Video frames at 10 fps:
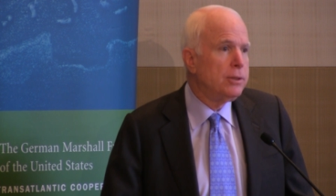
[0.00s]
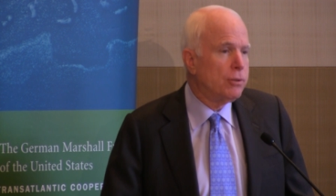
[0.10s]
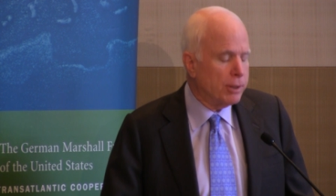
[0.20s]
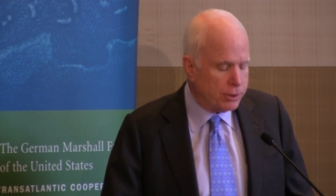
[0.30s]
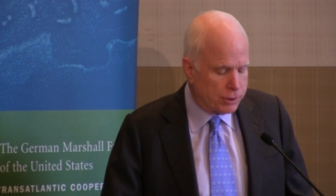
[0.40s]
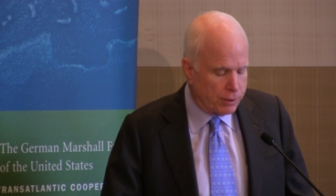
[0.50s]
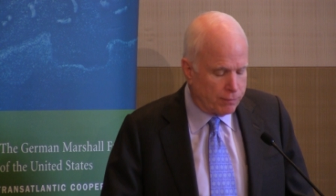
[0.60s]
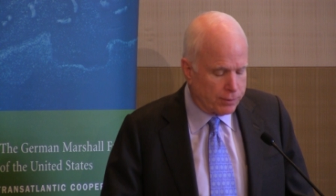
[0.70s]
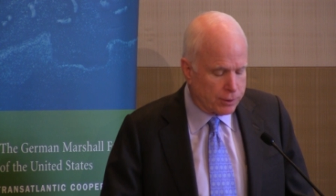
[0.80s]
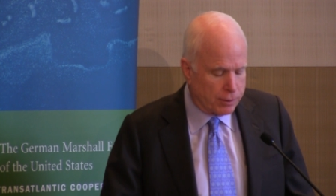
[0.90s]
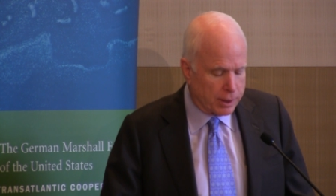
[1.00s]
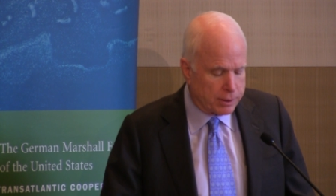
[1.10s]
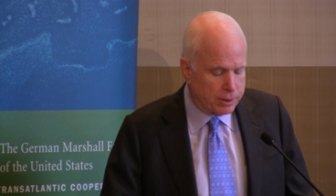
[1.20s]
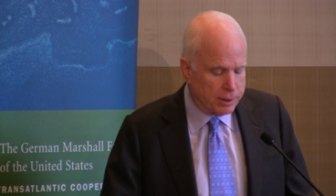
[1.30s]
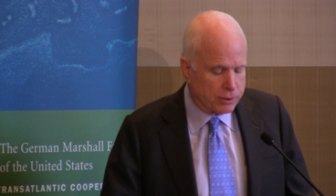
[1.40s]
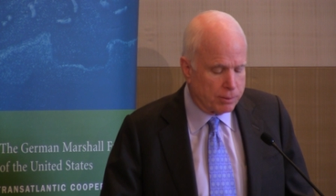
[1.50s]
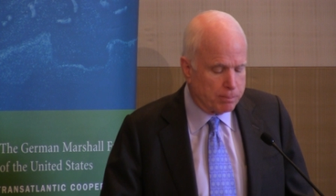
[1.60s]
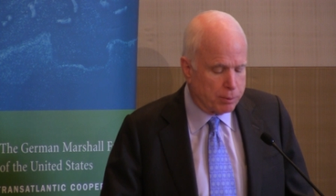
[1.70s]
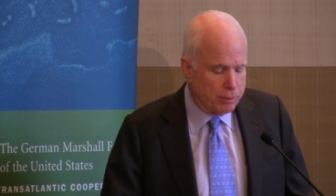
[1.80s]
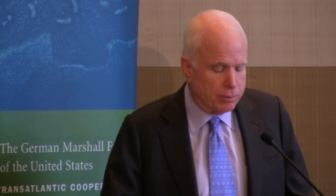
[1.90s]
Georgia's infrastructure has
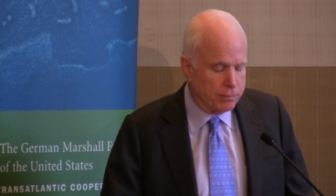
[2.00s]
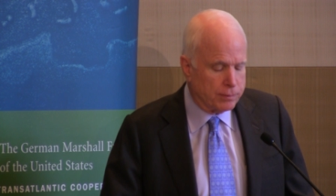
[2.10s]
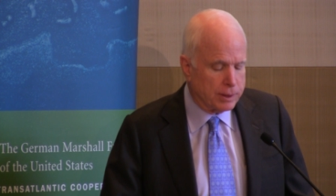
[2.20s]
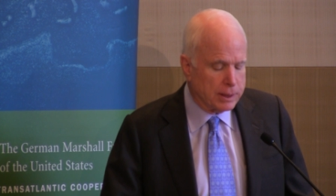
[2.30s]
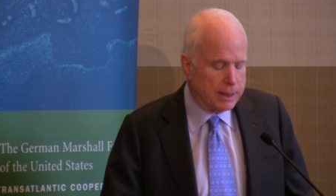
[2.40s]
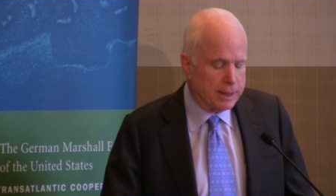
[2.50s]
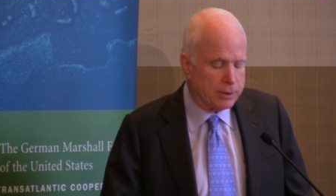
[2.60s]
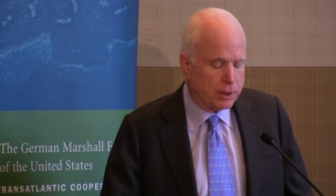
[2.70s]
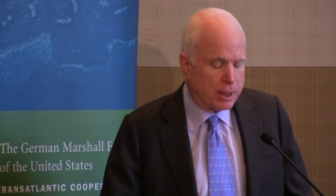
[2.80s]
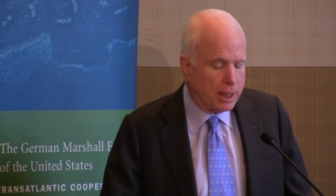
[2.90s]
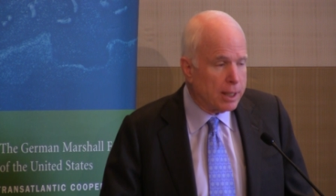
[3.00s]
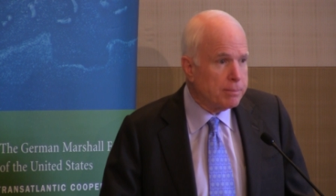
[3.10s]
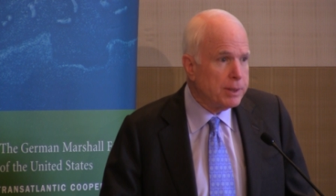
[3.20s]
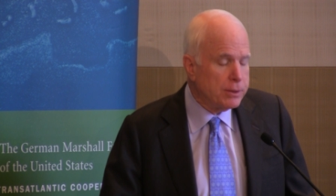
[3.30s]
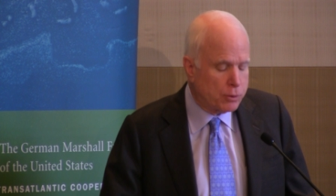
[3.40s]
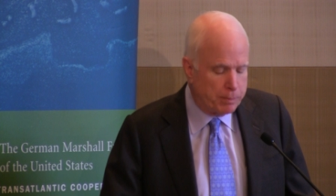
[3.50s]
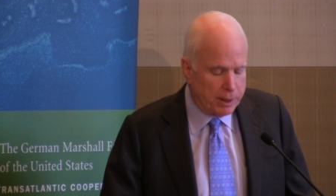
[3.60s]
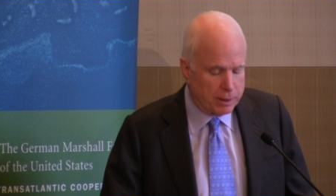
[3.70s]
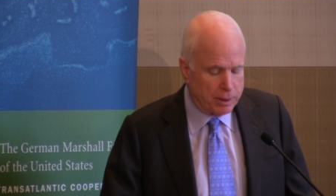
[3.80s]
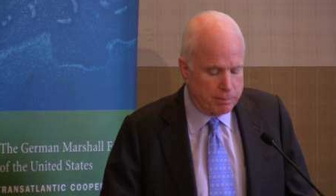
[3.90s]
improved. Its economy is
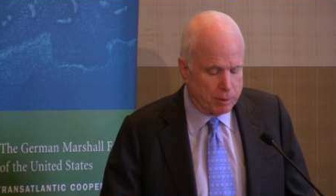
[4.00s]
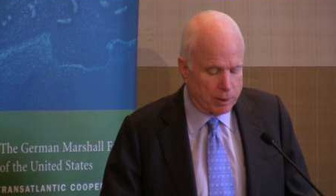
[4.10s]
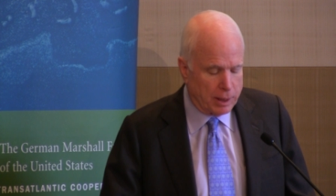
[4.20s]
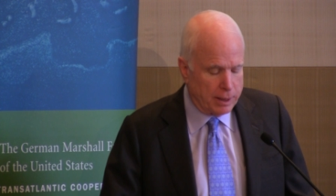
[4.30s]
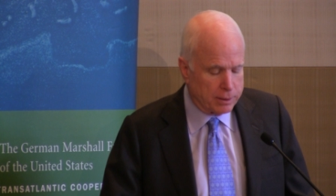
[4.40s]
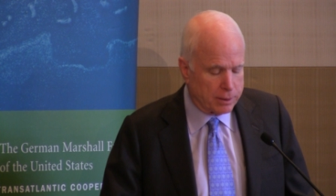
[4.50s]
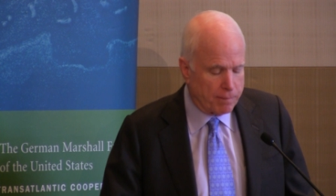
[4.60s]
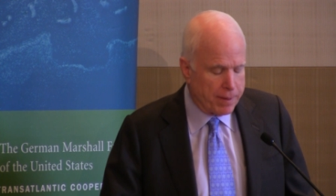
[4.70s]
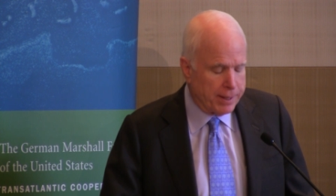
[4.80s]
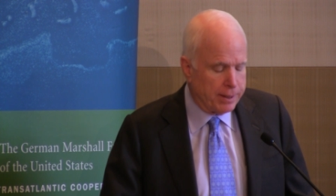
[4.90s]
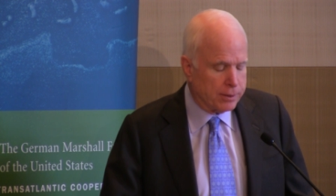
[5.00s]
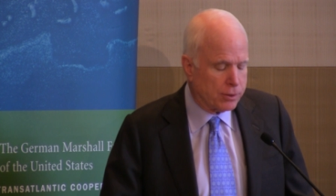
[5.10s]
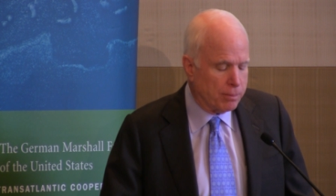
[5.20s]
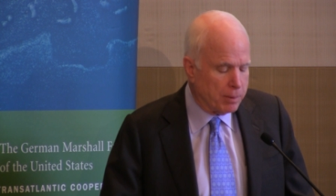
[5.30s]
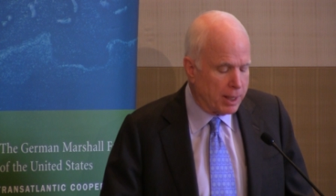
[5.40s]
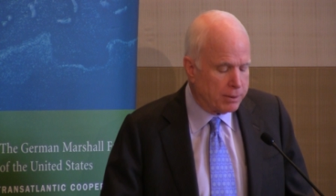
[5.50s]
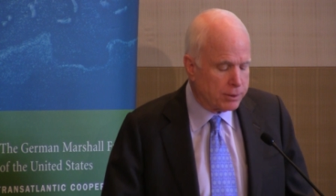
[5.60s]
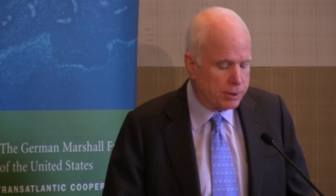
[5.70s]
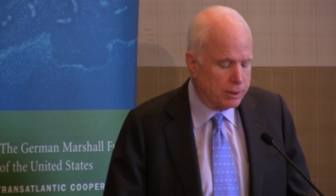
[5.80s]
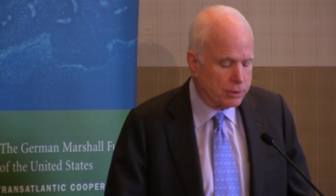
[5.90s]
being liberalized. Its
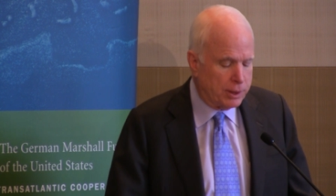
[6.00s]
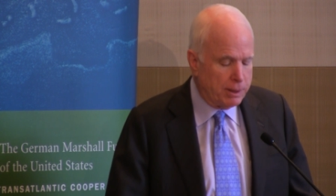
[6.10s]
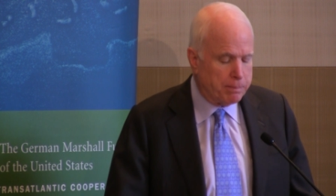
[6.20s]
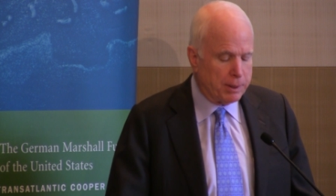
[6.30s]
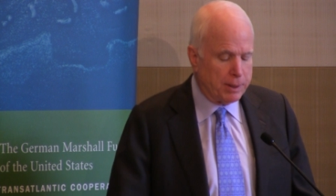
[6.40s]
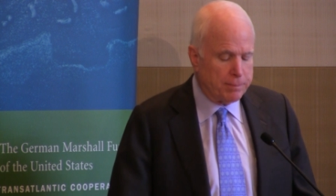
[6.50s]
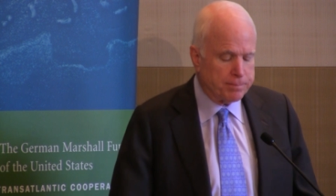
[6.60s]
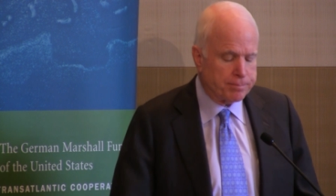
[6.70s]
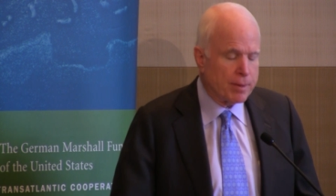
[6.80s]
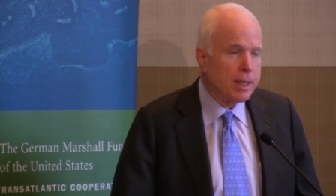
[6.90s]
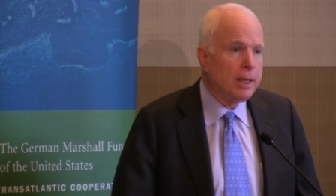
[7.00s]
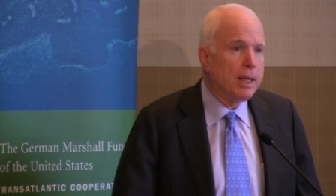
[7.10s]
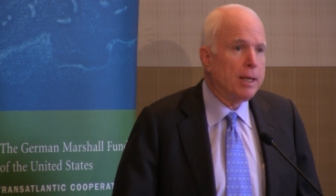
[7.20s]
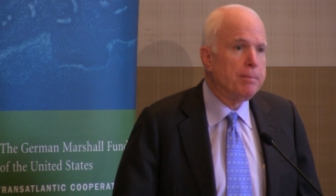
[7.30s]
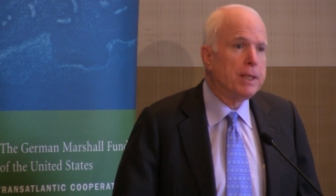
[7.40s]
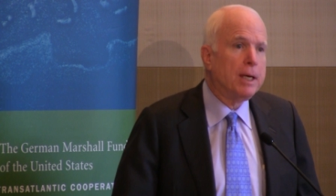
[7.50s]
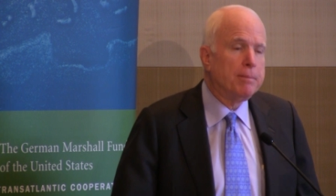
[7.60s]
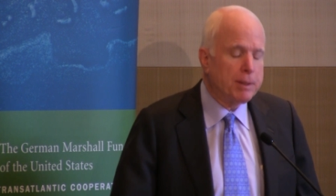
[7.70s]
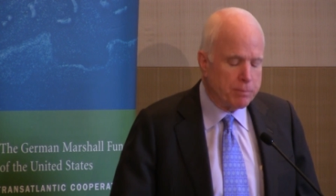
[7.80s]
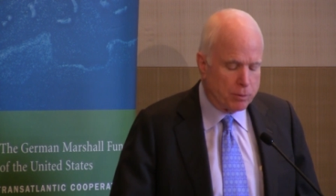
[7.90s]
democracy is deepening and
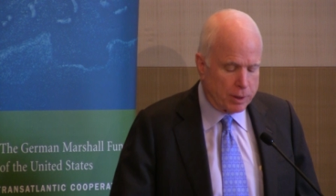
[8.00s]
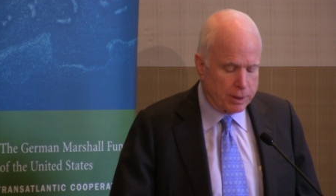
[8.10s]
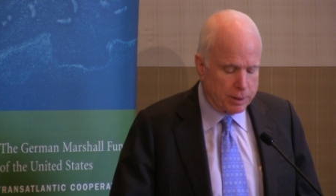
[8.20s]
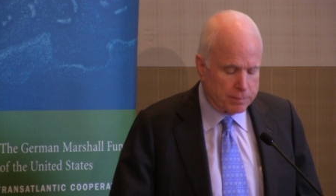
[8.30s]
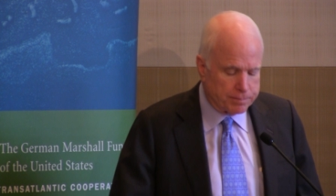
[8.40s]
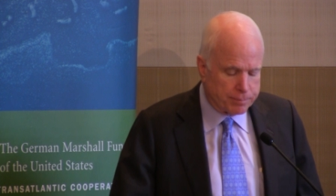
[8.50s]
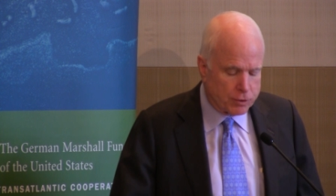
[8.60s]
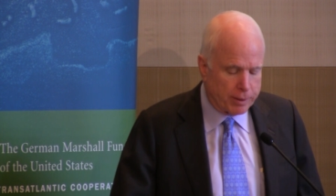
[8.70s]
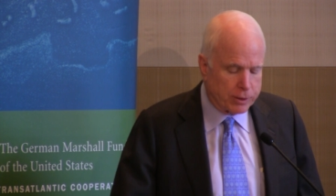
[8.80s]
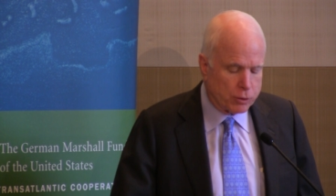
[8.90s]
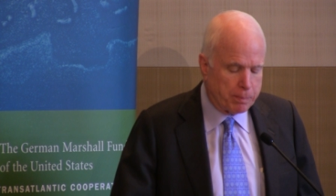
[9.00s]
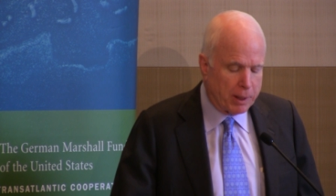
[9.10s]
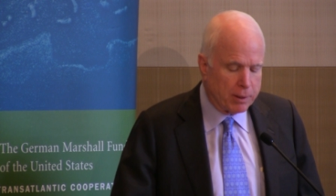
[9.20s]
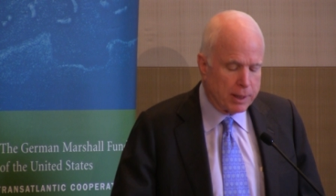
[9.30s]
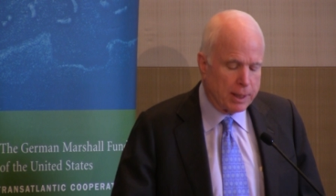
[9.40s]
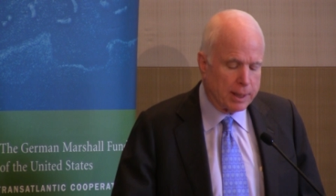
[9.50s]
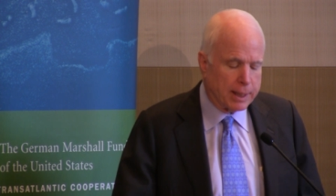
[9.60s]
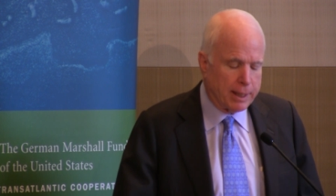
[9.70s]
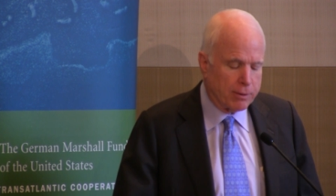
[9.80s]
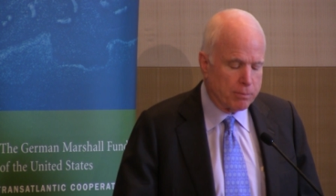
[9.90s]
becoming more transparent and
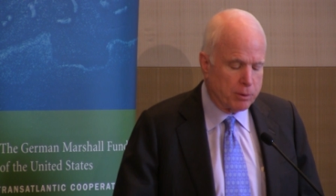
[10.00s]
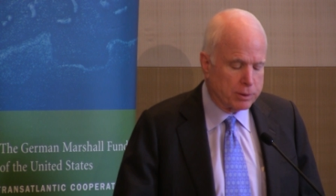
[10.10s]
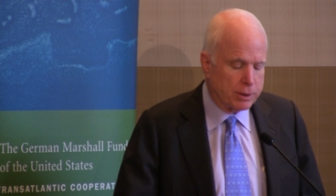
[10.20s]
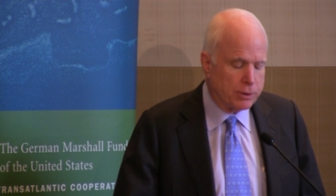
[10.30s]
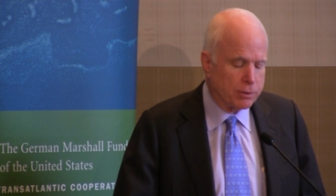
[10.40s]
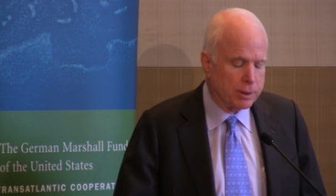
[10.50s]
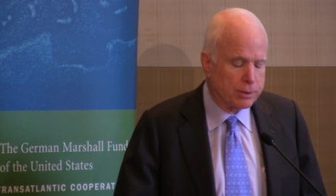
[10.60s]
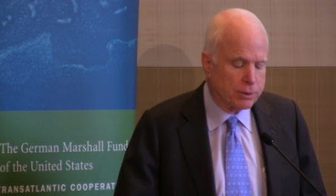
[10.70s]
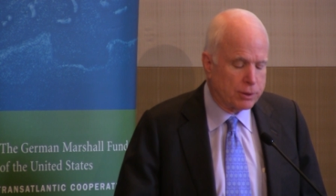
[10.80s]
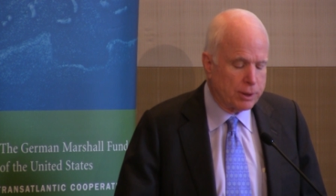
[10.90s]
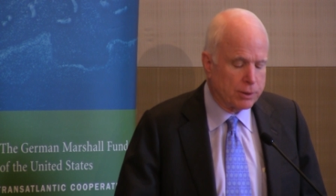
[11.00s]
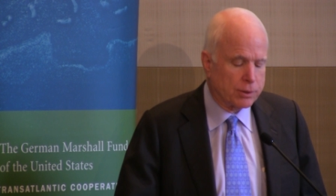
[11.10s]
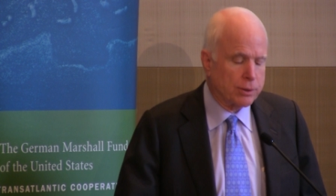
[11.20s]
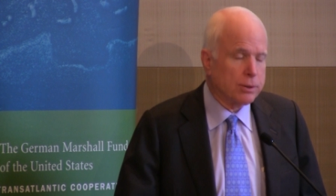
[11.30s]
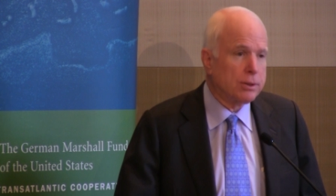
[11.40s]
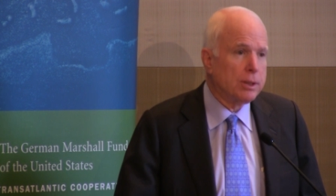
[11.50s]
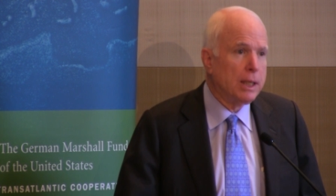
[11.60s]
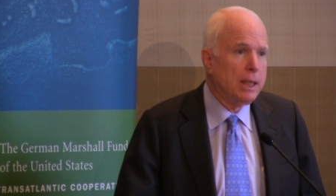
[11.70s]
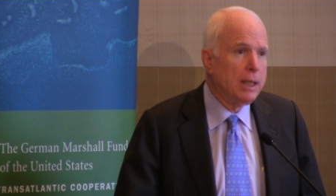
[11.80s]
accountable to Georgia's citizens.